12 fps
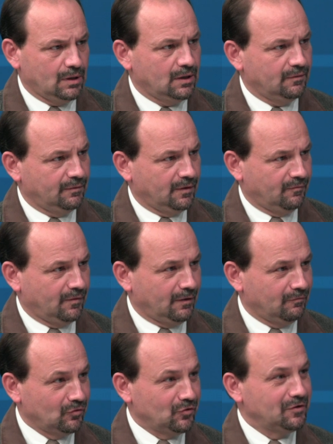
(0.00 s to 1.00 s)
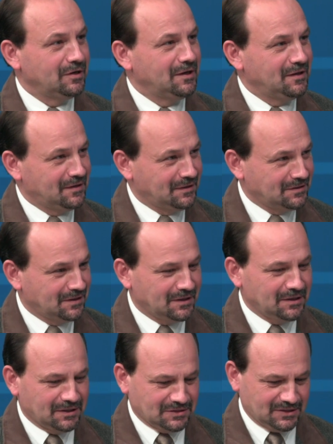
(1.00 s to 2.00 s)
and if I've learned anything
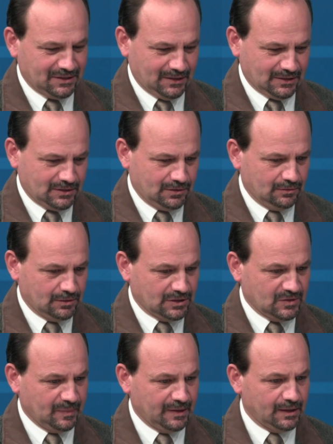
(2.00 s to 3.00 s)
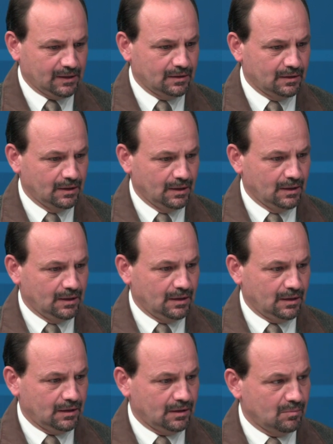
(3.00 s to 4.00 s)
today, it's to expand
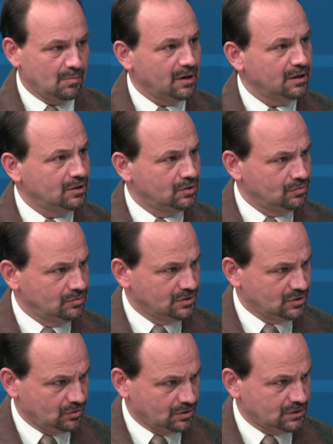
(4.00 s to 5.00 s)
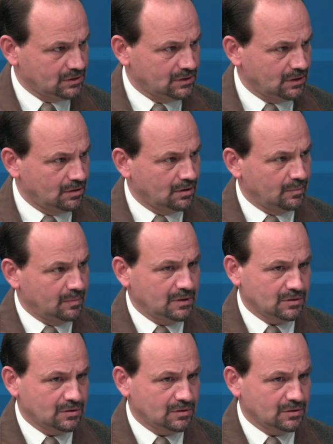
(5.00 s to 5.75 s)
my news sources and not be